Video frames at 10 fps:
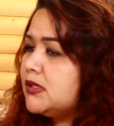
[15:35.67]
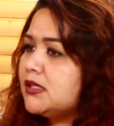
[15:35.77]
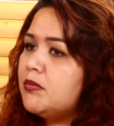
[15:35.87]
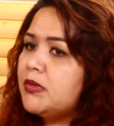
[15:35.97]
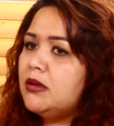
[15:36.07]

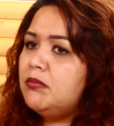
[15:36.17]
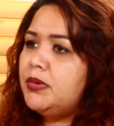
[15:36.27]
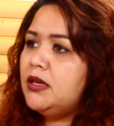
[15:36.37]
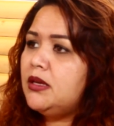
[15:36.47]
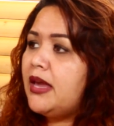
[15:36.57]
Some can
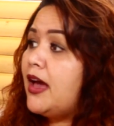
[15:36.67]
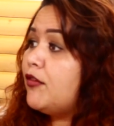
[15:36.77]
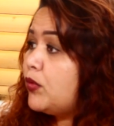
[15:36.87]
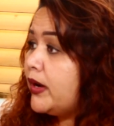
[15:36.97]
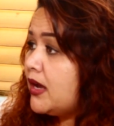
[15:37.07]
be
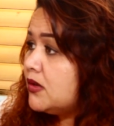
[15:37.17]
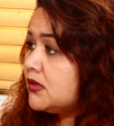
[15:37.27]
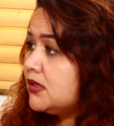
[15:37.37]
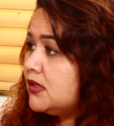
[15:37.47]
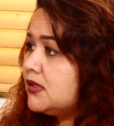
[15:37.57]
halfway
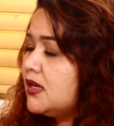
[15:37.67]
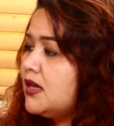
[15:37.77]
houses,